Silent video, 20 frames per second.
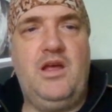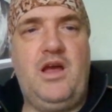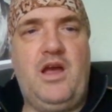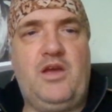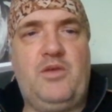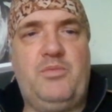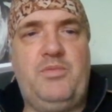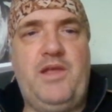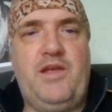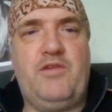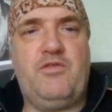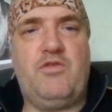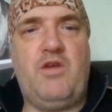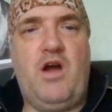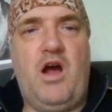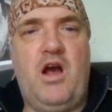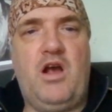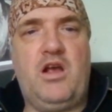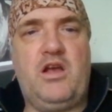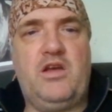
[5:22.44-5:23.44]
We could play
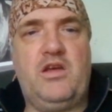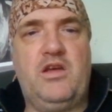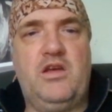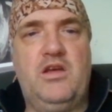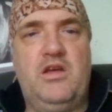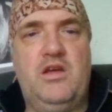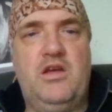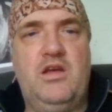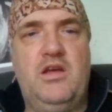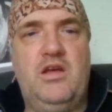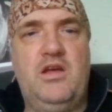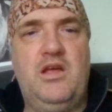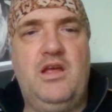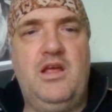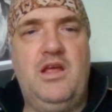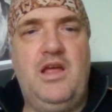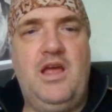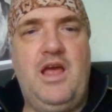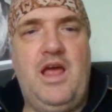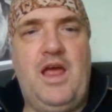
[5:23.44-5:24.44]
rock.
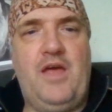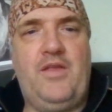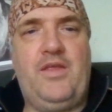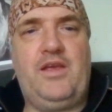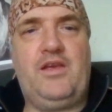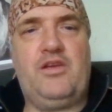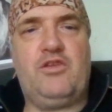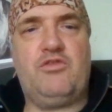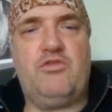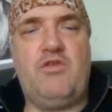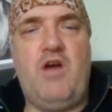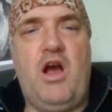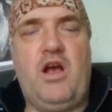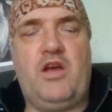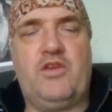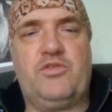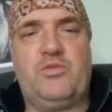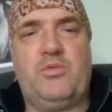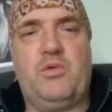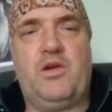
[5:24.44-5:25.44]
I think
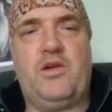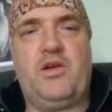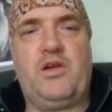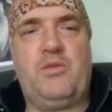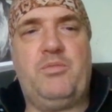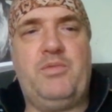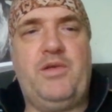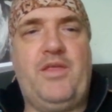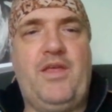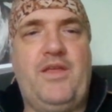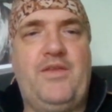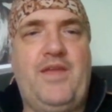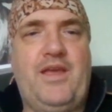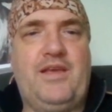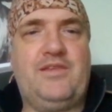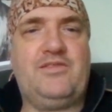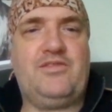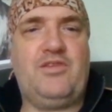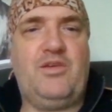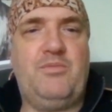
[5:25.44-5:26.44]
rock is a word. I could play that
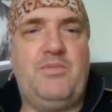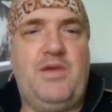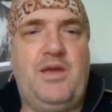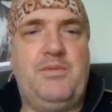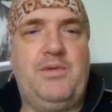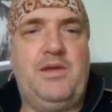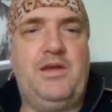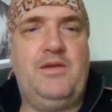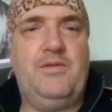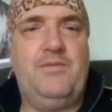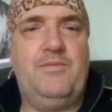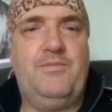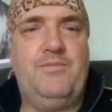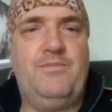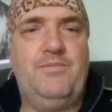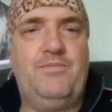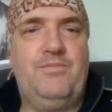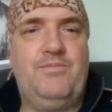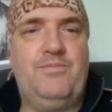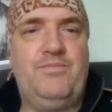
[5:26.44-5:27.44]
next time maybe.
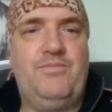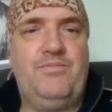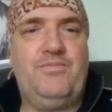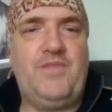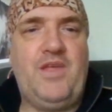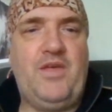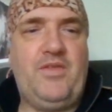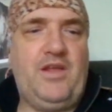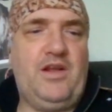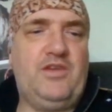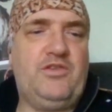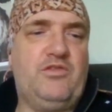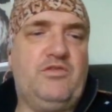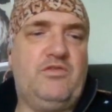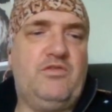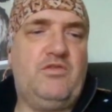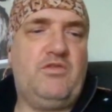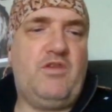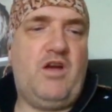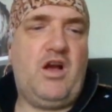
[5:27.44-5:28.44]
I think I'll
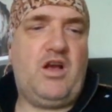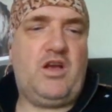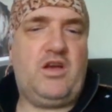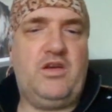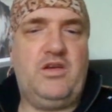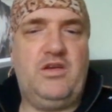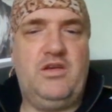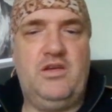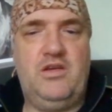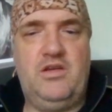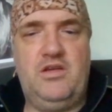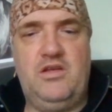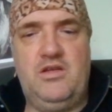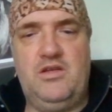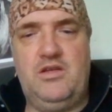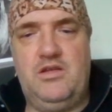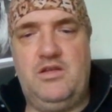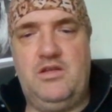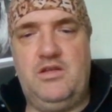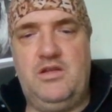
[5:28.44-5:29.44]
do rock.
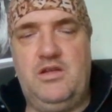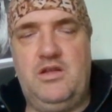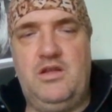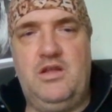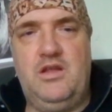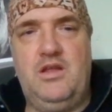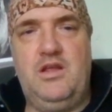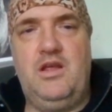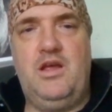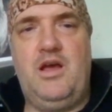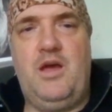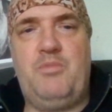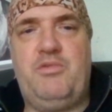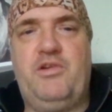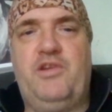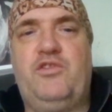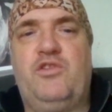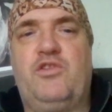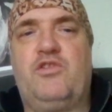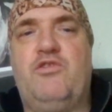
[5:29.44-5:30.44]
I'm
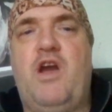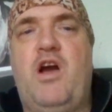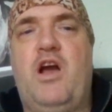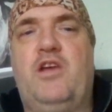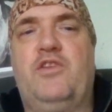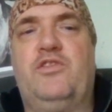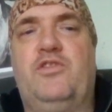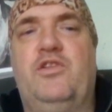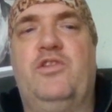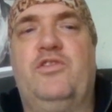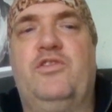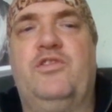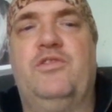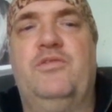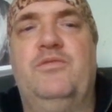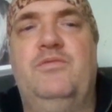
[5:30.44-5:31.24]
pretty sure grok is good.